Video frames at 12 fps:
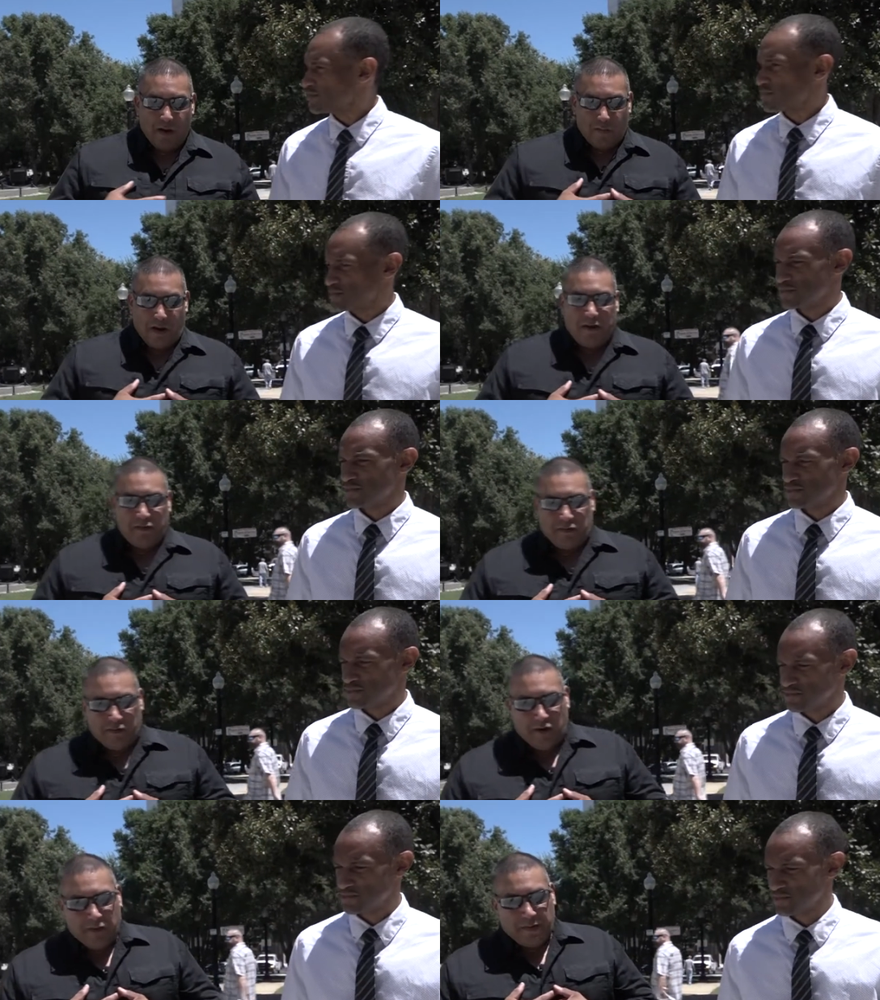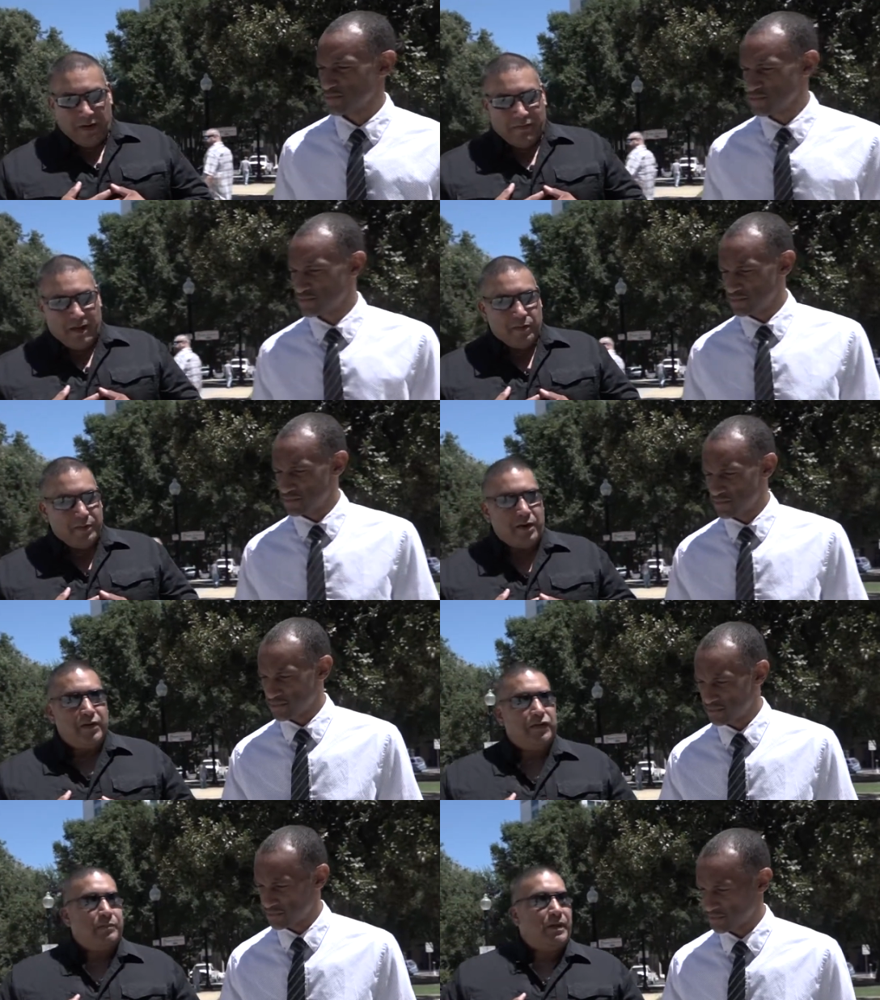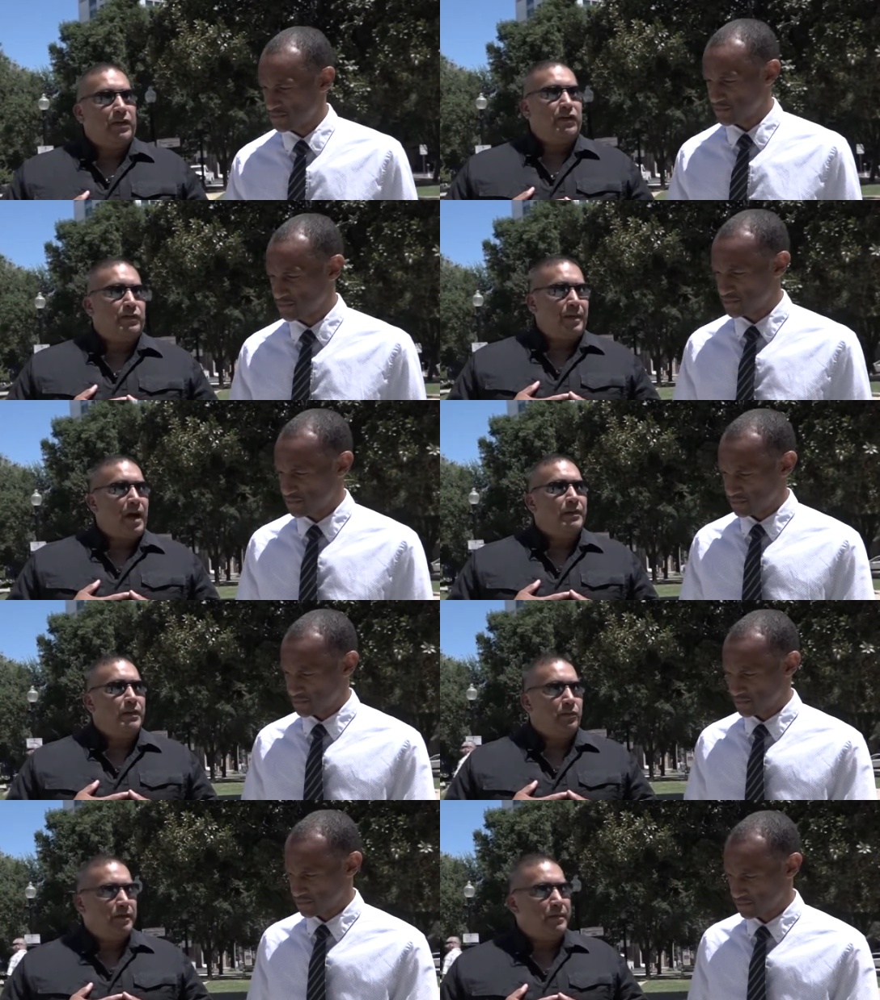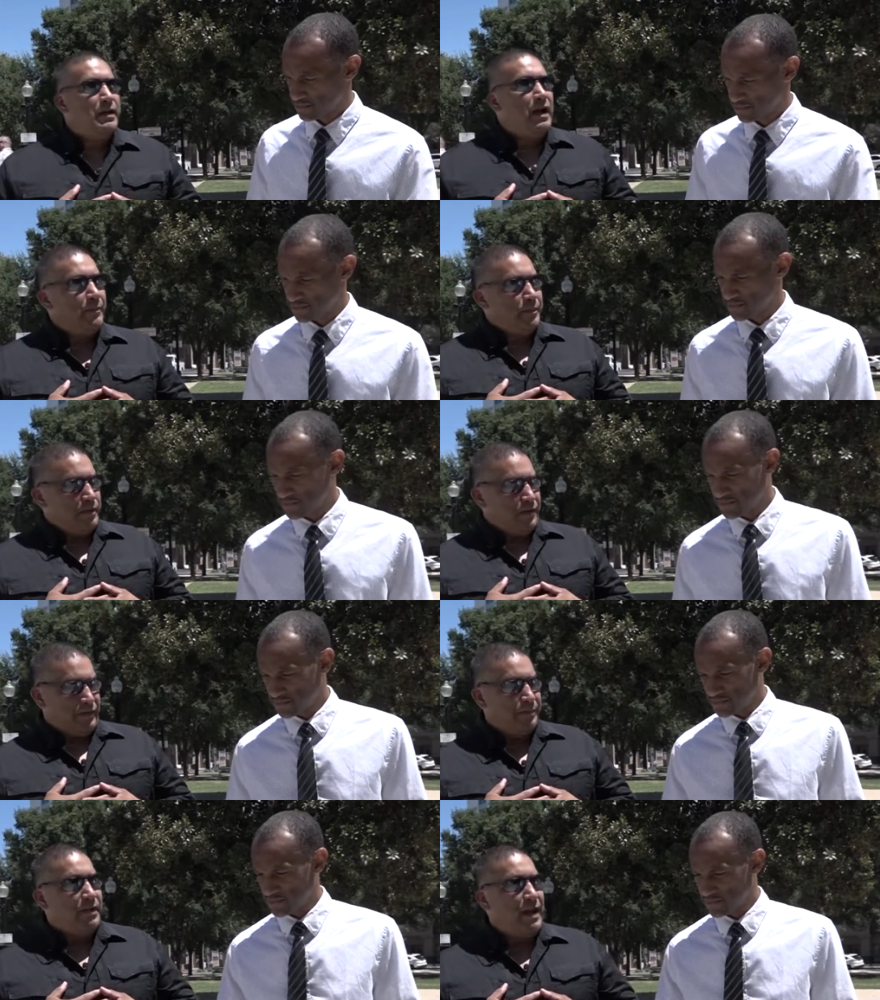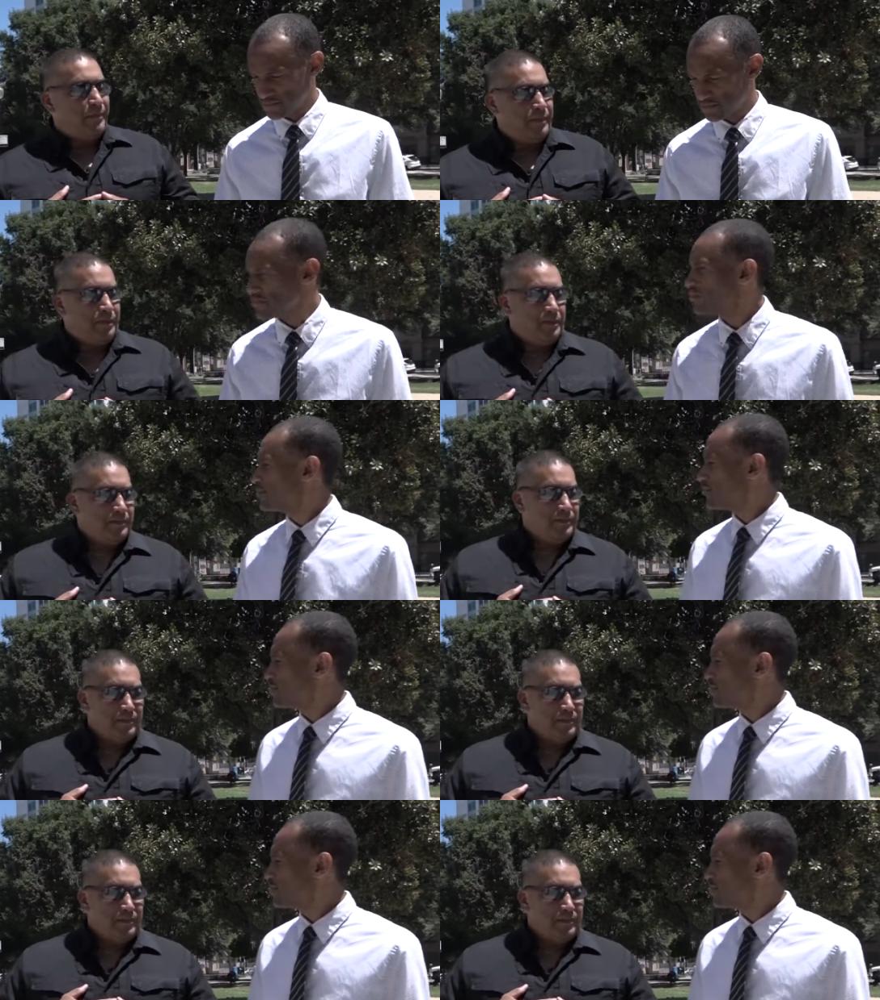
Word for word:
Speaker 1: When I used to go out with my family, we'd always pick a spot that we'd meet up if something happened.